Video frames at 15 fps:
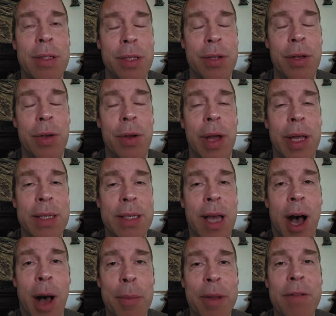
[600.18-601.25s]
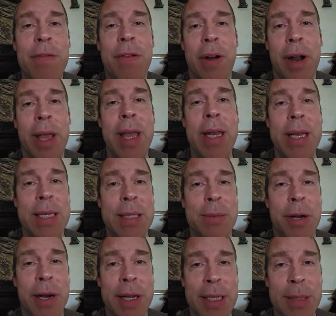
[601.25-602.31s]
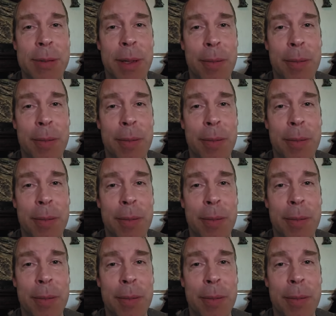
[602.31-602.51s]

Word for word: to, it's common for inexperienced